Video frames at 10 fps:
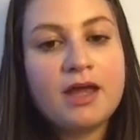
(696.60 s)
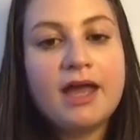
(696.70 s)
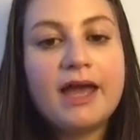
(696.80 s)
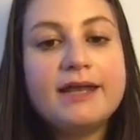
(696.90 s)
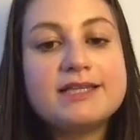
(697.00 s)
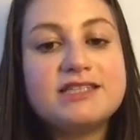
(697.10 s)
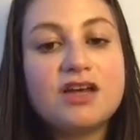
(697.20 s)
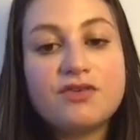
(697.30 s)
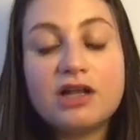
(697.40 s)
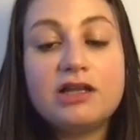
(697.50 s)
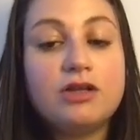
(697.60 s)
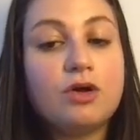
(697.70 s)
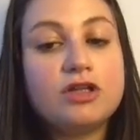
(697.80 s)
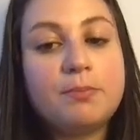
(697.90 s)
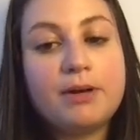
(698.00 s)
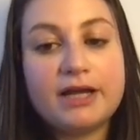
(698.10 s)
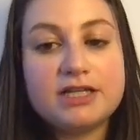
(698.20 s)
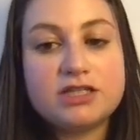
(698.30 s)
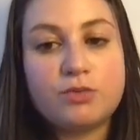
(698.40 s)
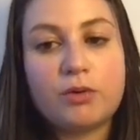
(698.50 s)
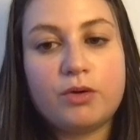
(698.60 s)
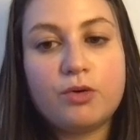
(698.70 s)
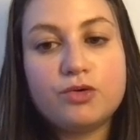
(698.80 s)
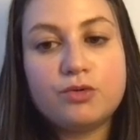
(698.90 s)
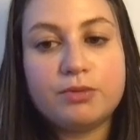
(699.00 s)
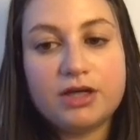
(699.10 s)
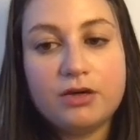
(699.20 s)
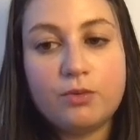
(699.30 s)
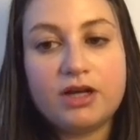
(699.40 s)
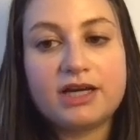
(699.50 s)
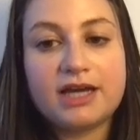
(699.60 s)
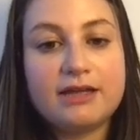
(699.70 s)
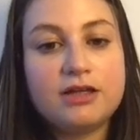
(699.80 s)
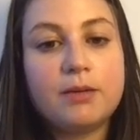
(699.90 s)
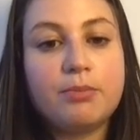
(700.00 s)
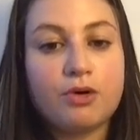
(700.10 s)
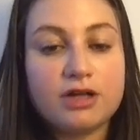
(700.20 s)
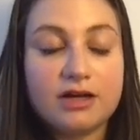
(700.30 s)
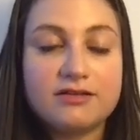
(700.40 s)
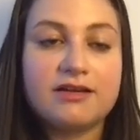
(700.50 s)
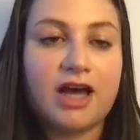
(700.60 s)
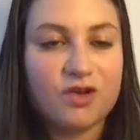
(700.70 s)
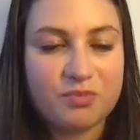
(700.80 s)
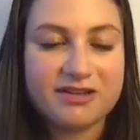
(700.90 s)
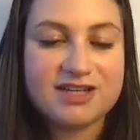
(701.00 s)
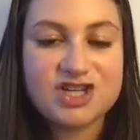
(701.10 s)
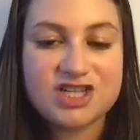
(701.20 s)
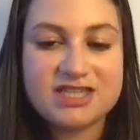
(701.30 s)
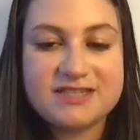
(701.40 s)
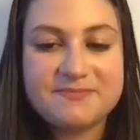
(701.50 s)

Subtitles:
And it's definitely not the place where we want to be when creating a product around predictions.